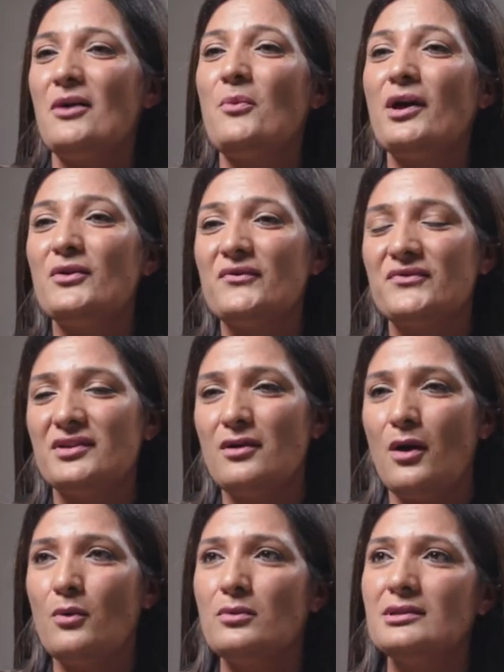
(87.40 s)
a one of the
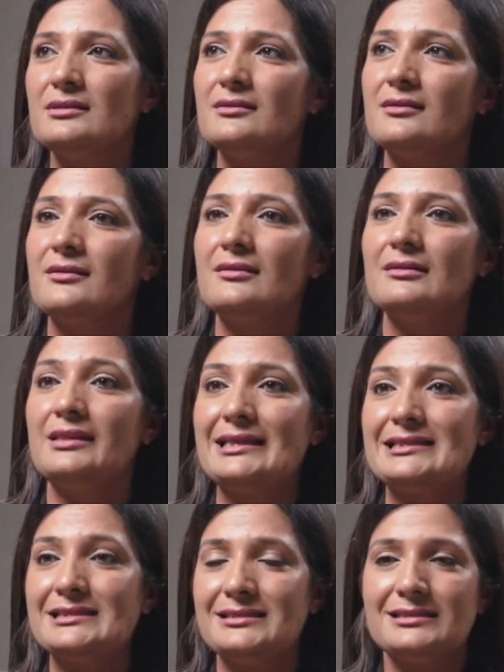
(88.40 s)
goals
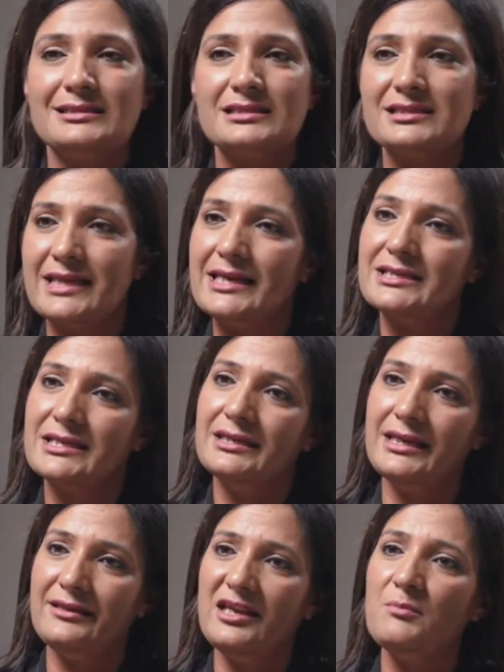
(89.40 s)
that Centre
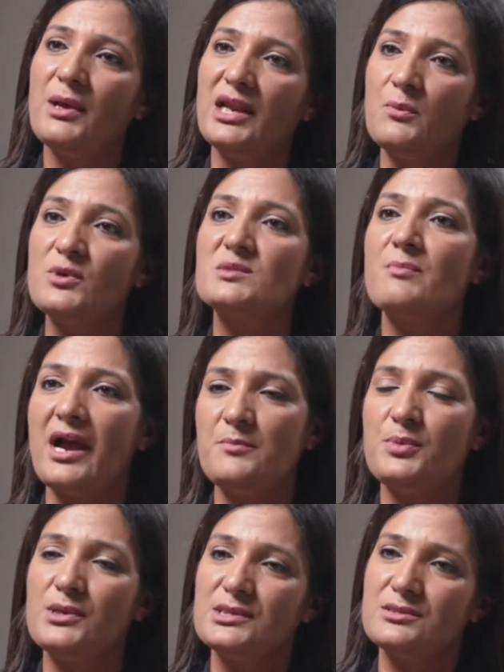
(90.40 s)
needed, but it was my
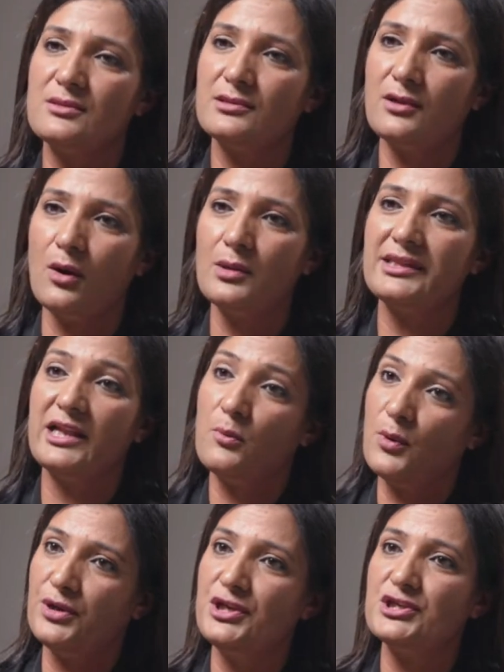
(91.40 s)
personal goal that I
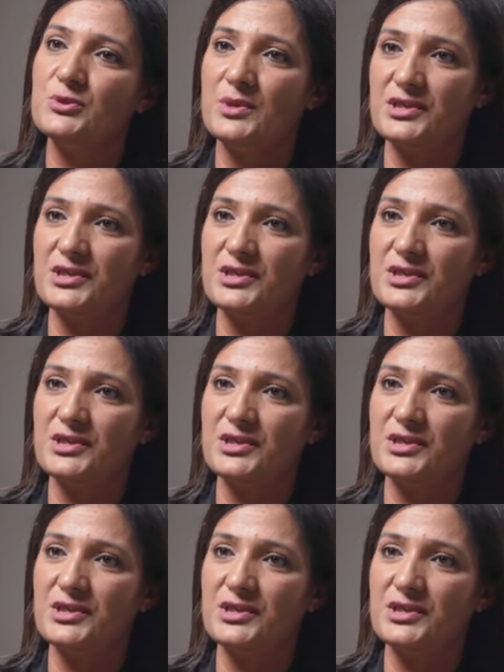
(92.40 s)
wanted to